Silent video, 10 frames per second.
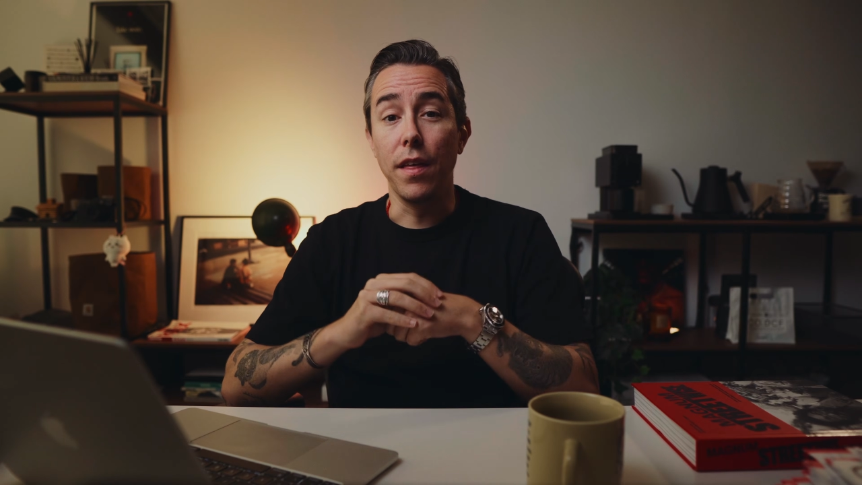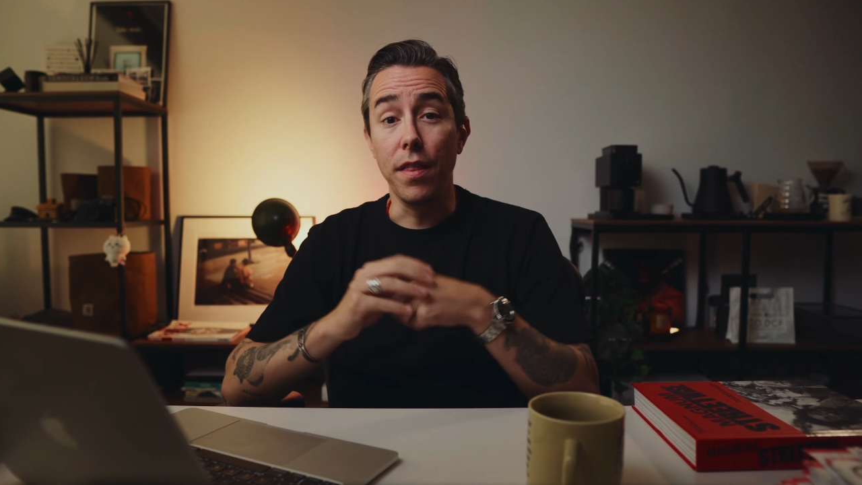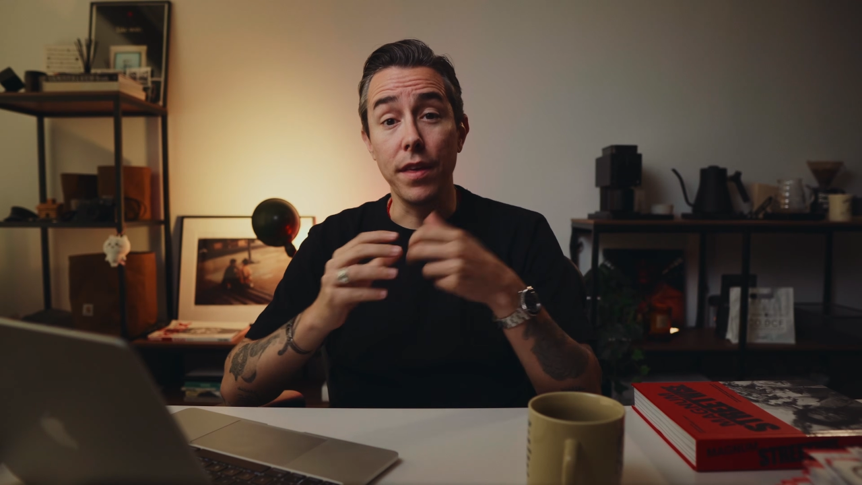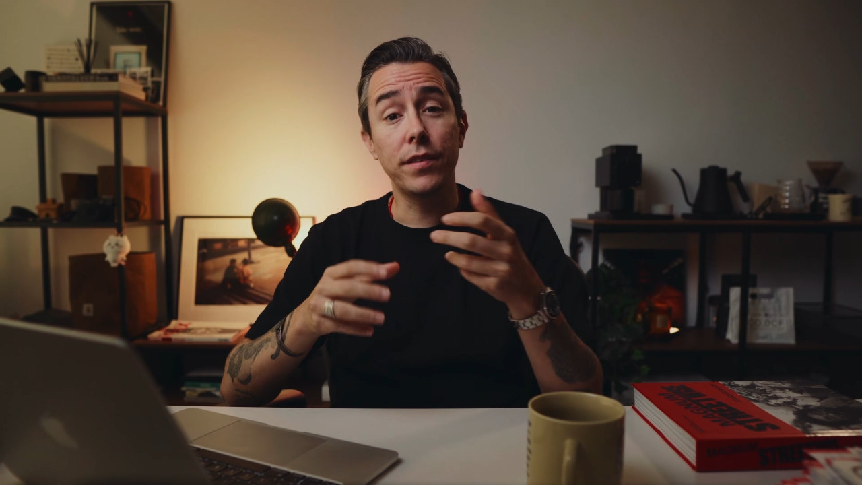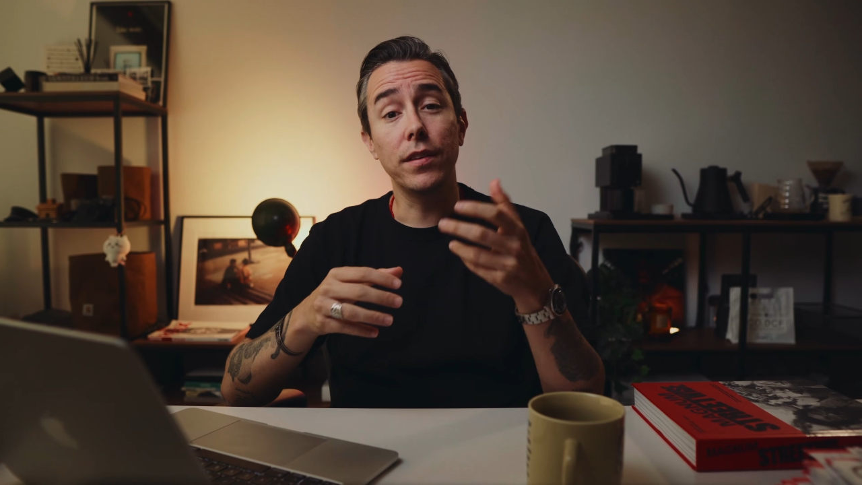
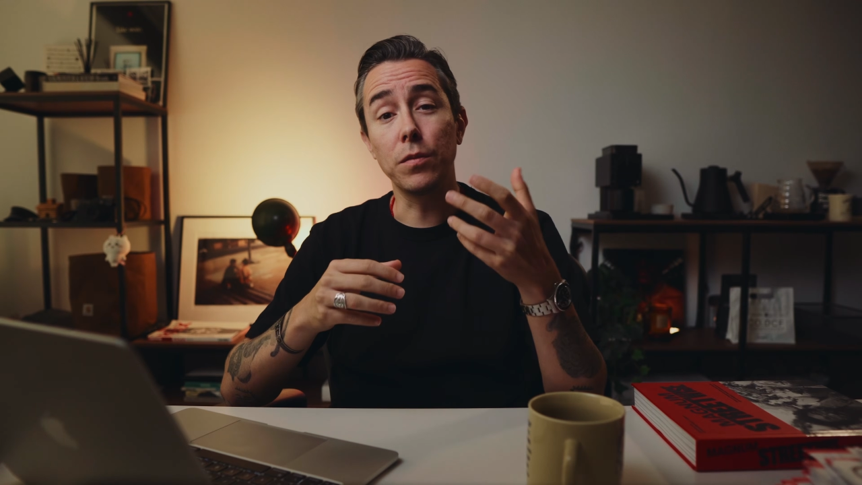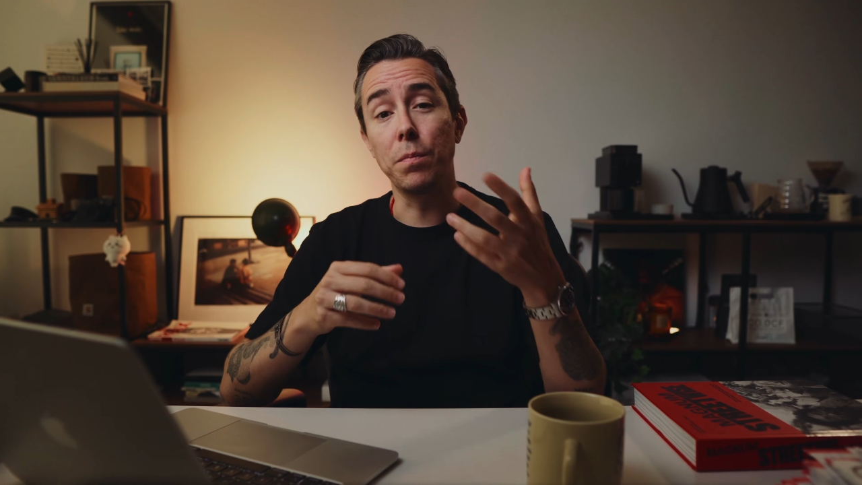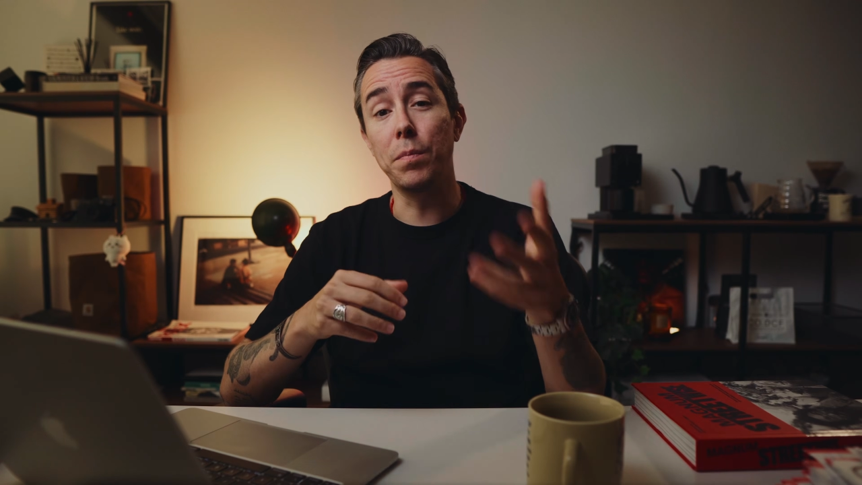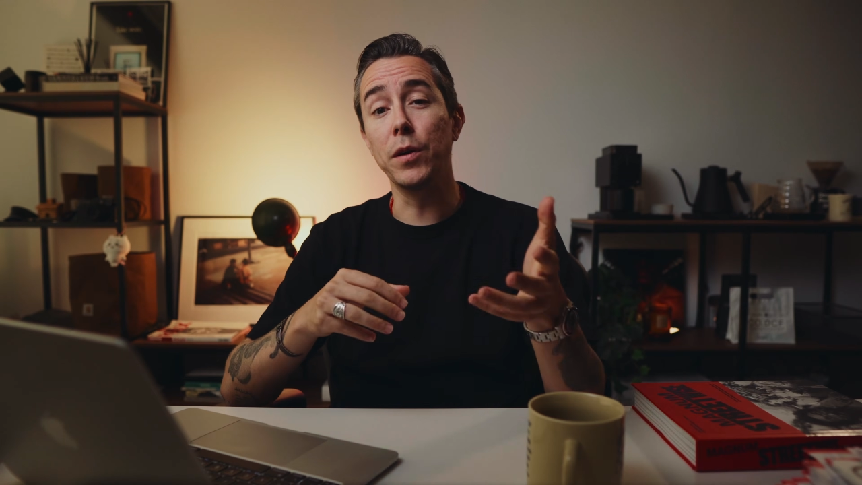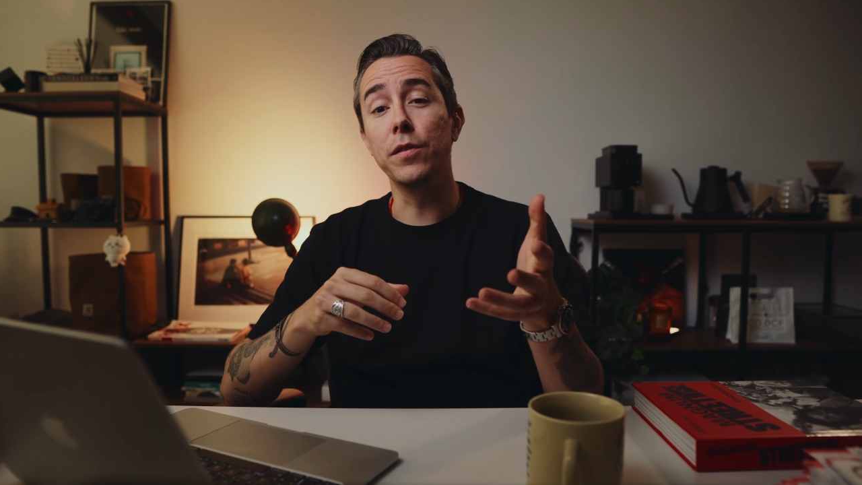This is
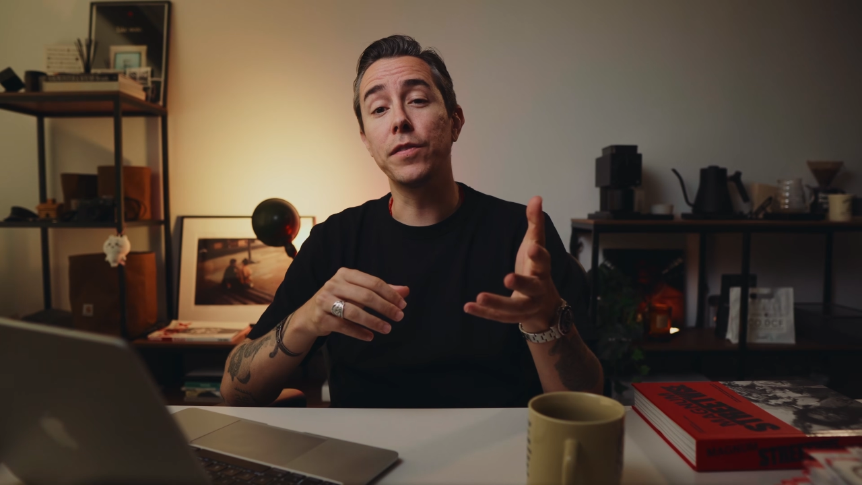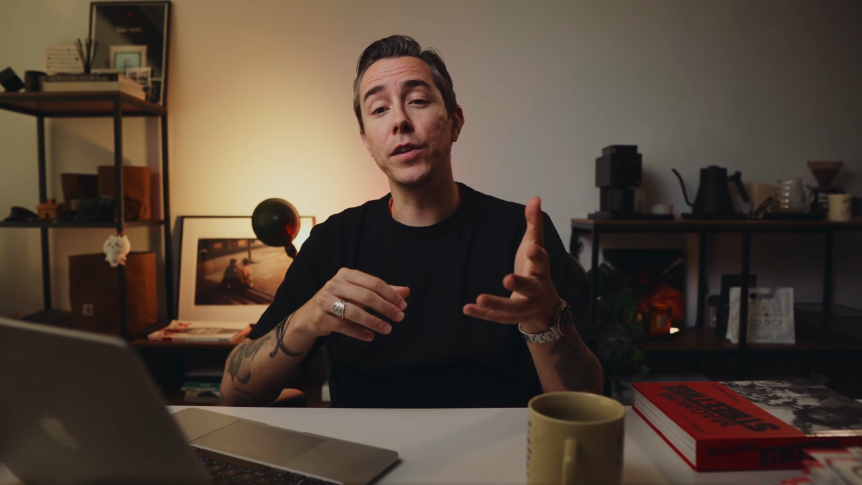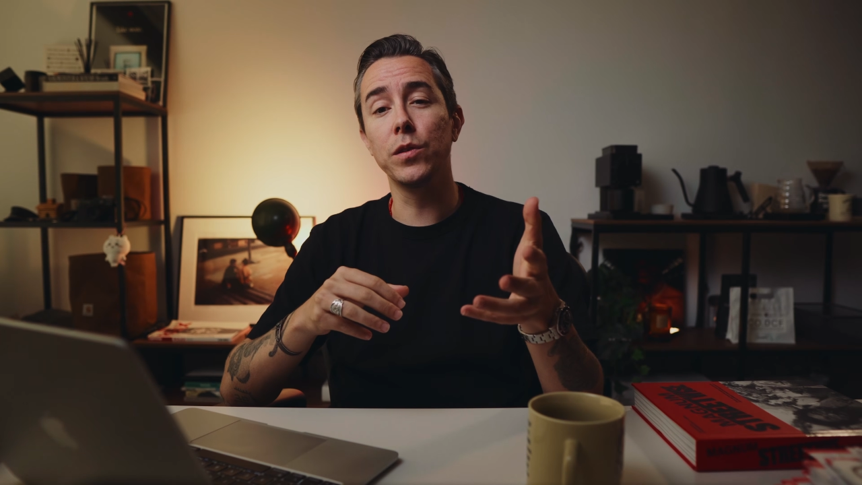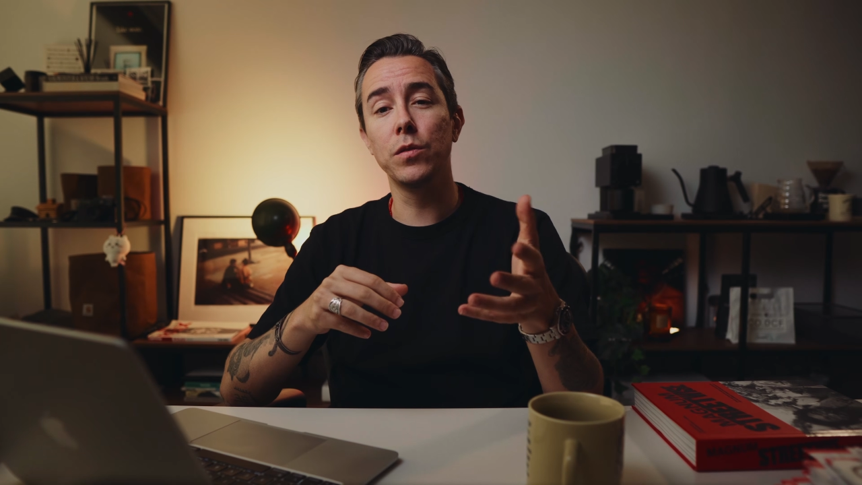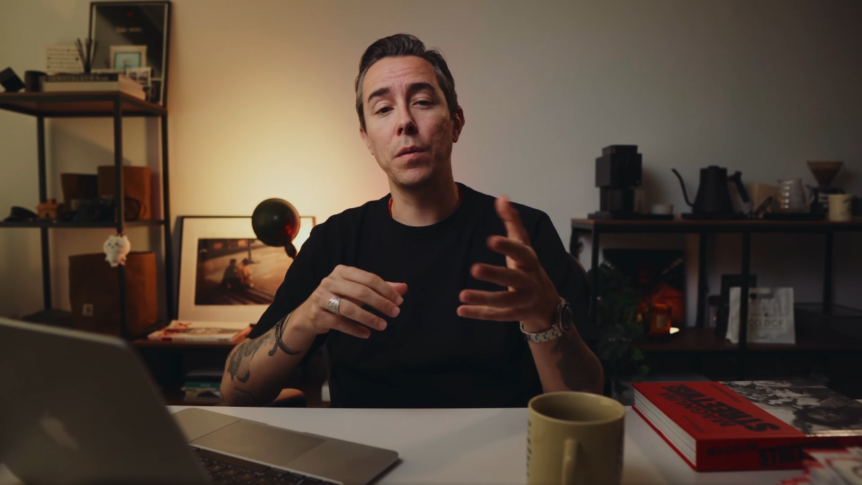built
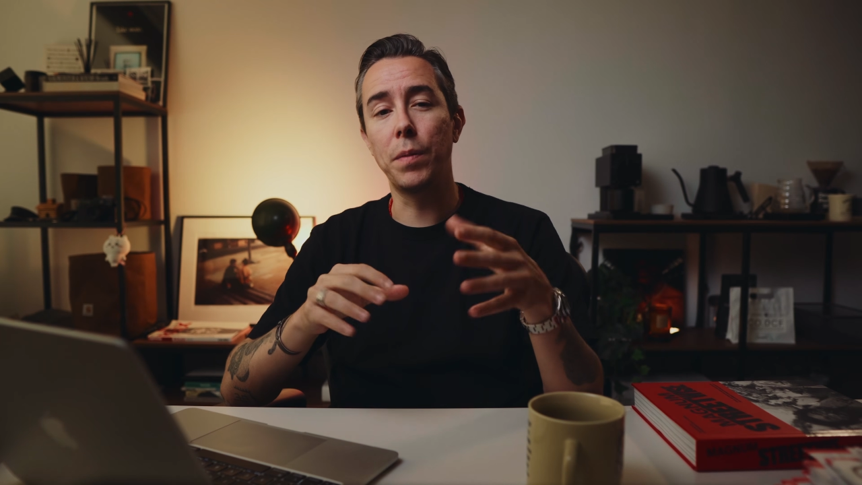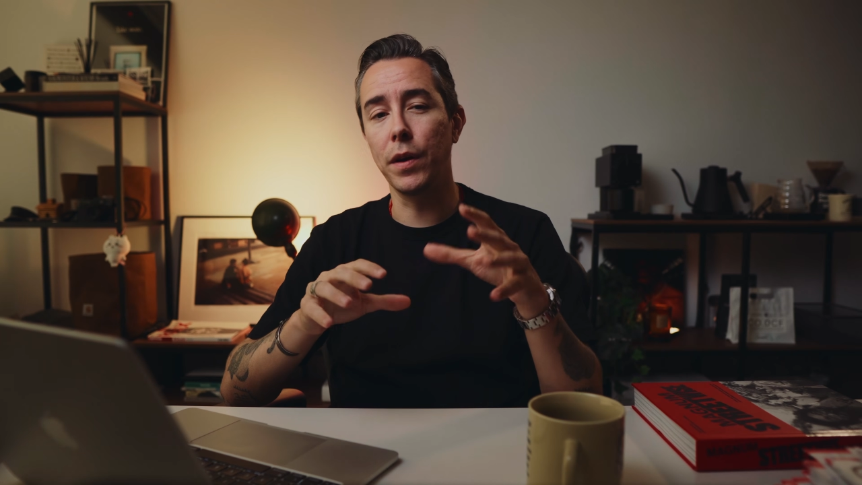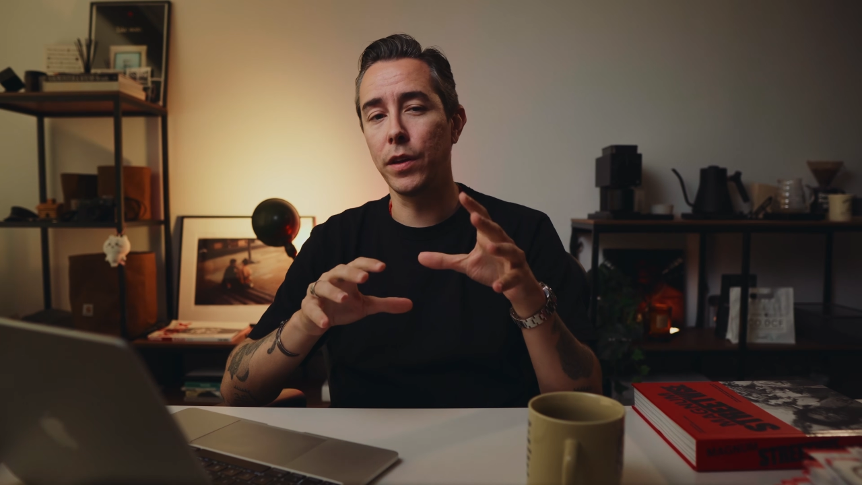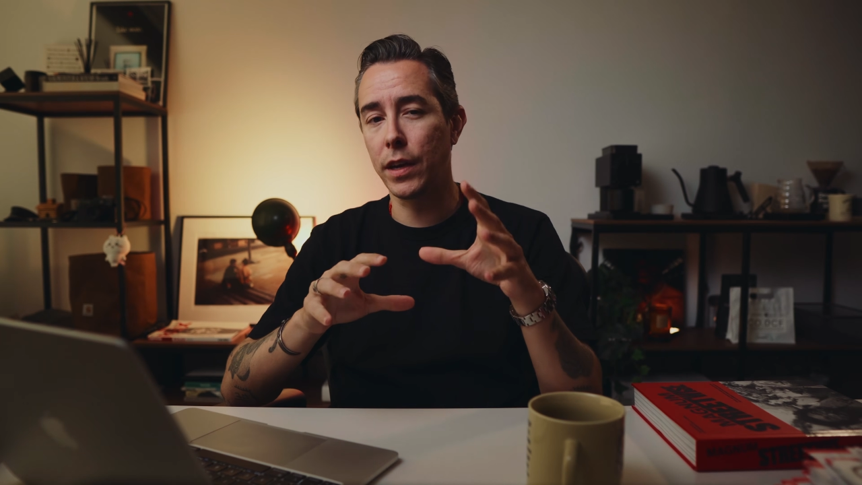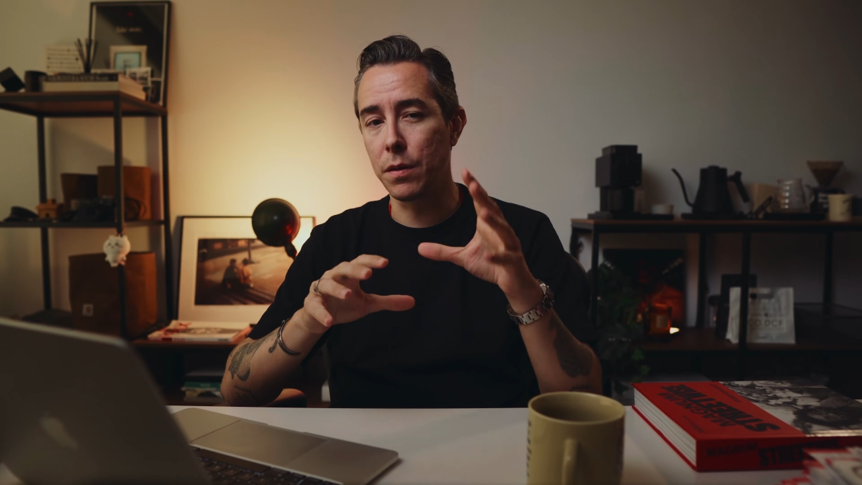for you, but you can